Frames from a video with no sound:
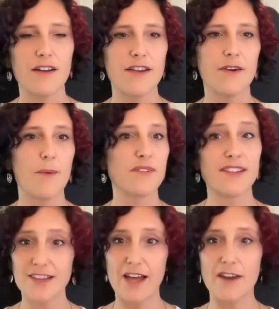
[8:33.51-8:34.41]
You know, I was in
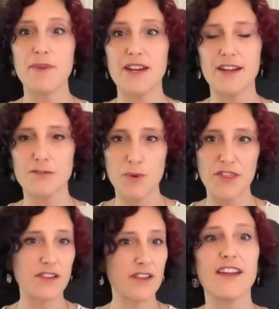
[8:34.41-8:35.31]
a lot of meetings
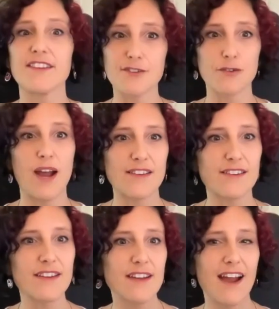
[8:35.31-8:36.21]
with clients directly.